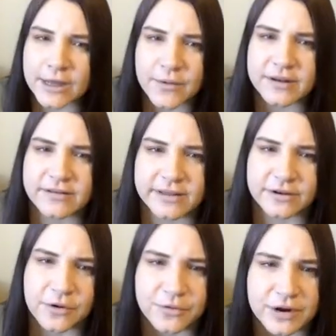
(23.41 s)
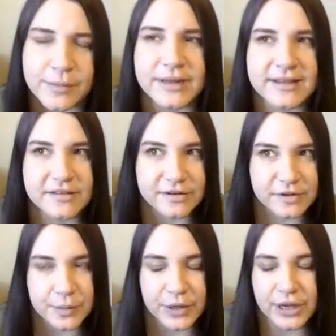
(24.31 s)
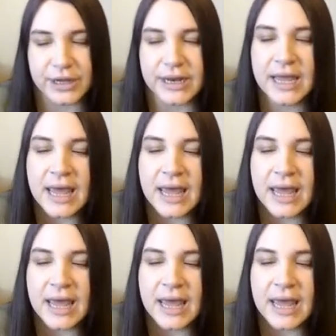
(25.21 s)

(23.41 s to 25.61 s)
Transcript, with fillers: go into the adult realm unless they're super good.